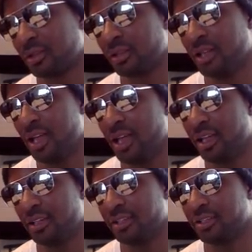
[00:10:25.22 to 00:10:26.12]

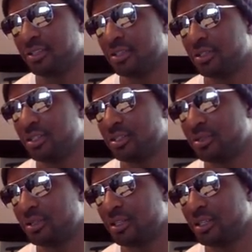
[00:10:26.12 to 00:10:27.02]
And so this,
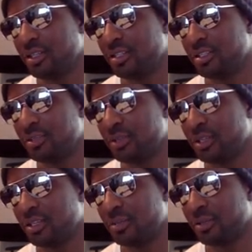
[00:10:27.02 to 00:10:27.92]
the easiest way to
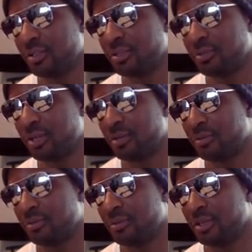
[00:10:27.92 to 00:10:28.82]
think about this problem
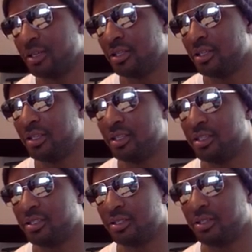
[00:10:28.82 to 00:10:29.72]
is
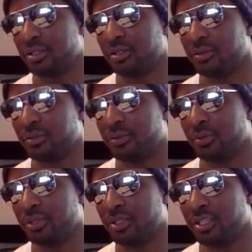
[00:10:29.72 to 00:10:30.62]

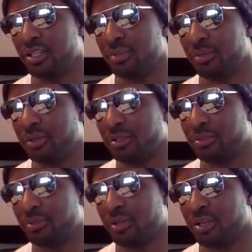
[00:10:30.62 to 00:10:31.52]
what
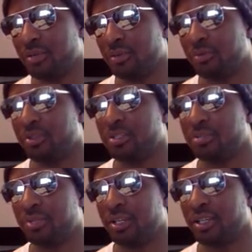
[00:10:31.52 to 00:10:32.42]
number will
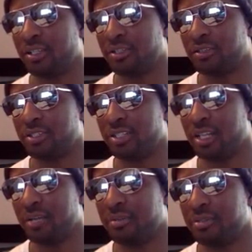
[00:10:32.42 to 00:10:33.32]
multiply 3
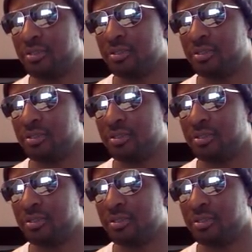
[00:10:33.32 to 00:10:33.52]
times